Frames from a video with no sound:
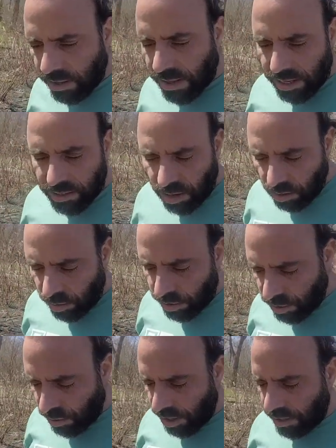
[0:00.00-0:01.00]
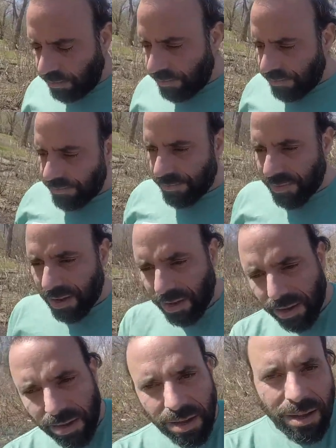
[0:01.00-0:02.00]
That's all we're doing.
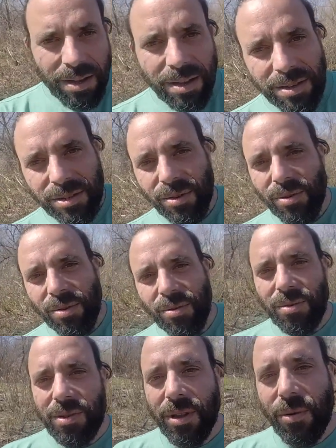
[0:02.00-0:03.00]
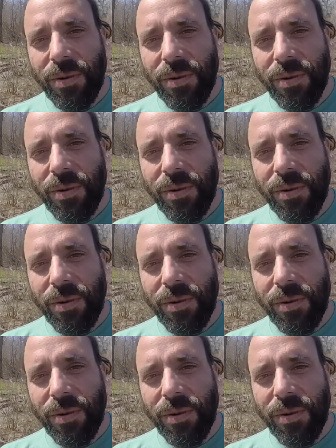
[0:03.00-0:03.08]
So the